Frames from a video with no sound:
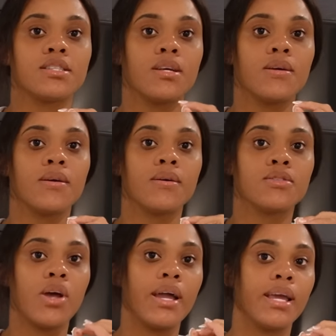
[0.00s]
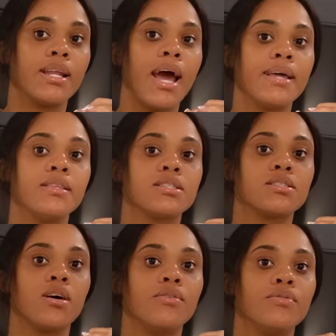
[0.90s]
one. so I can hide the
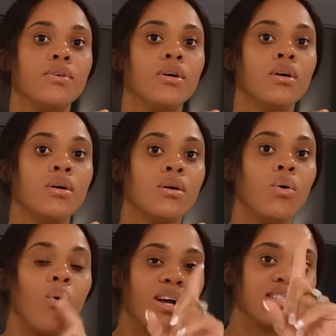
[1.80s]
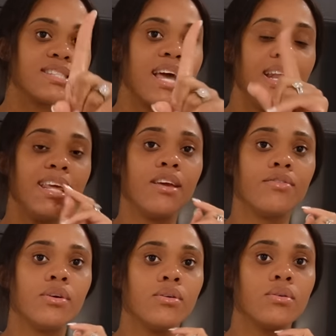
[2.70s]
stuff. One set
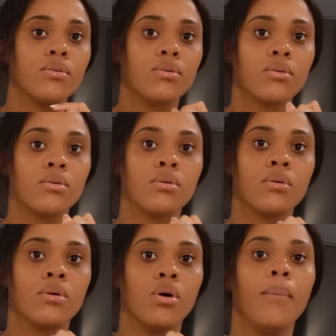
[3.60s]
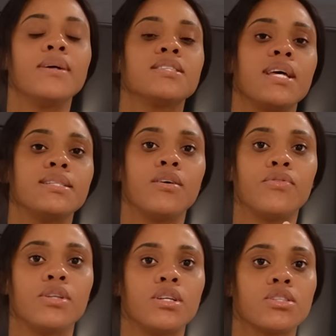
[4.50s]
leave. How much set you
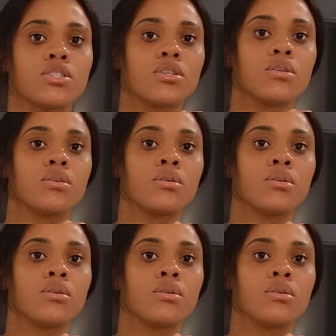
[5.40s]
finish?